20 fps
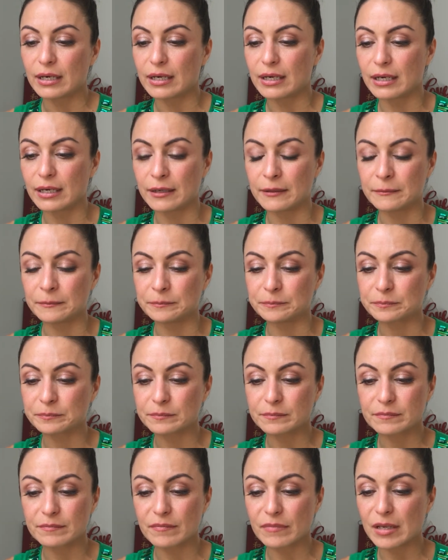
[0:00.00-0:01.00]
um,
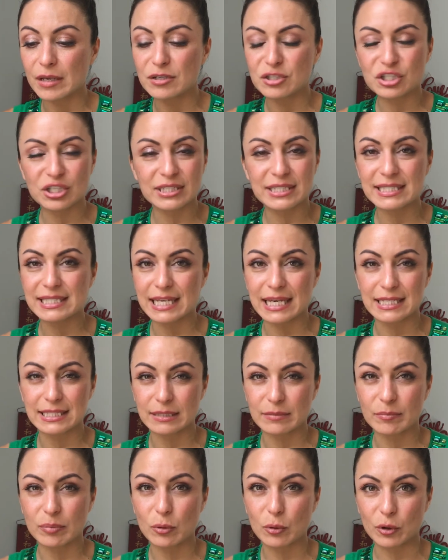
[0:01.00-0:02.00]
just as
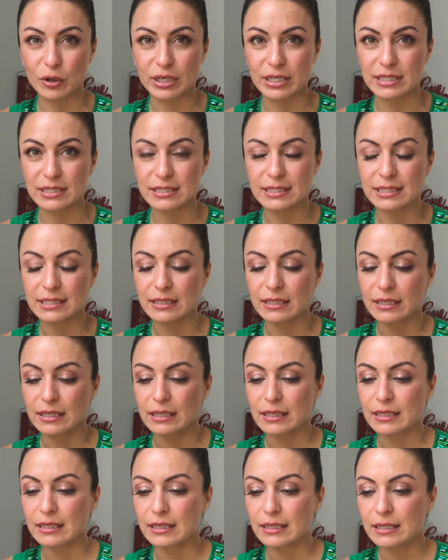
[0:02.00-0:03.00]
important.
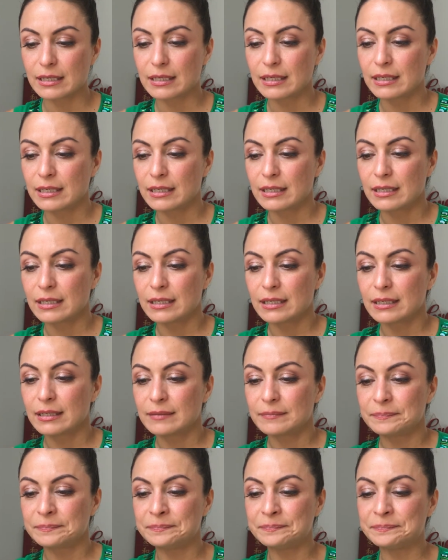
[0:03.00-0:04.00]

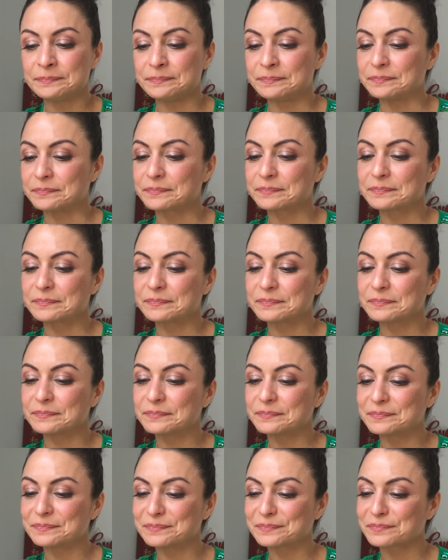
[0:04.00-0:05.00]
Hmm.
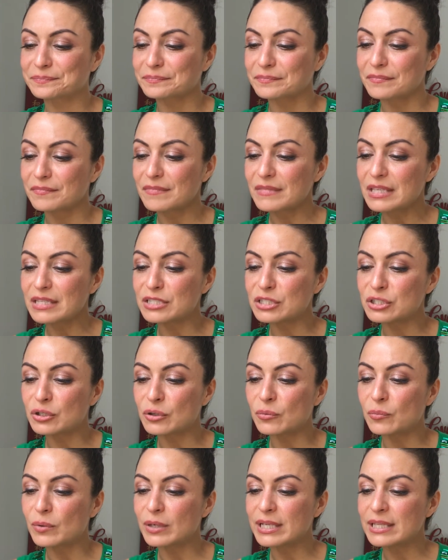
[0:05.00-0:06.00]

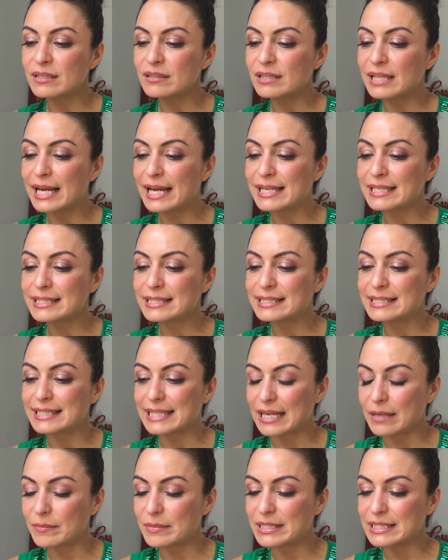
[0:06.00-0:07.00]
So one of the last
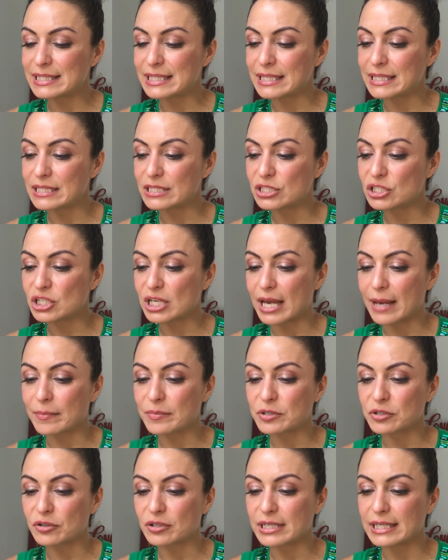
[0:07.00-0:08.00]
statements in this
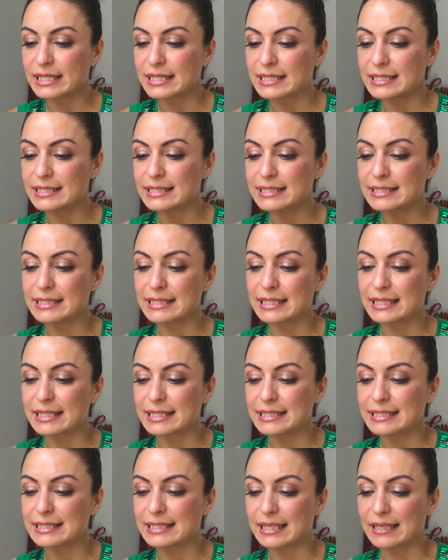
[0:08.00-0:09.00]
chapter is,
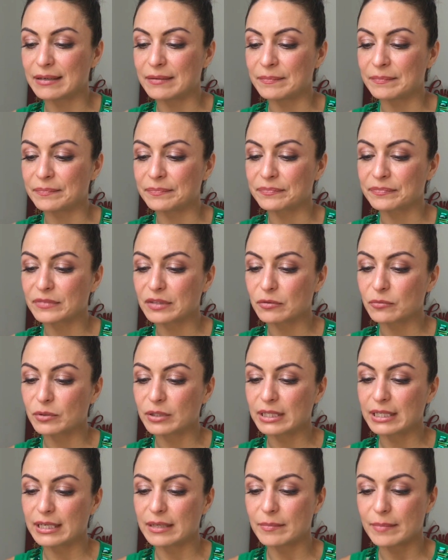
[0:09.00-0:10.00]
is um,
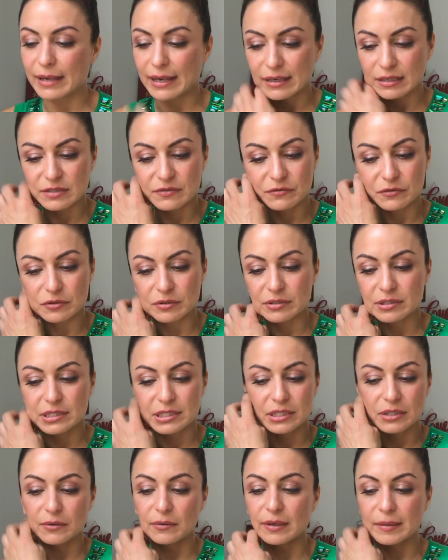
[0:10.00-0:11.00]
really impactful.
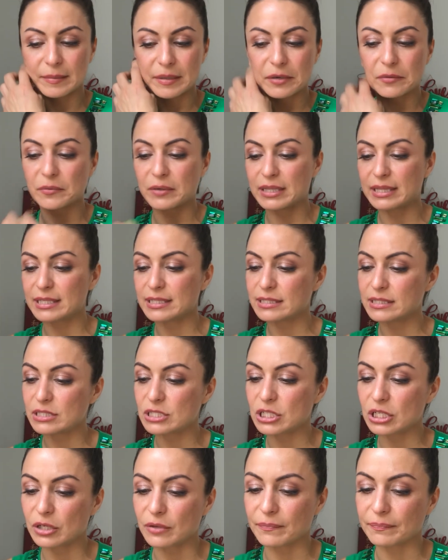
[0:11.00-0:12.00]
So I'm going to read this
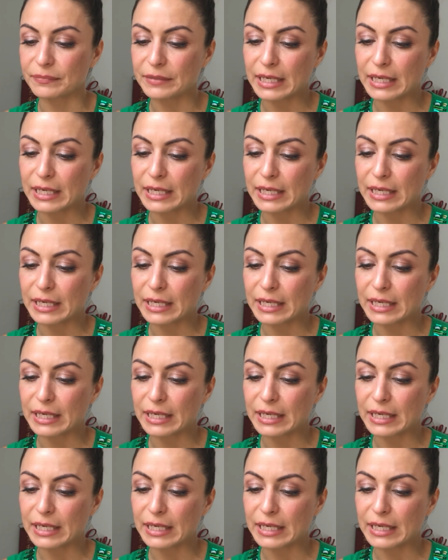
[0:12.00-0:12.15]
to you.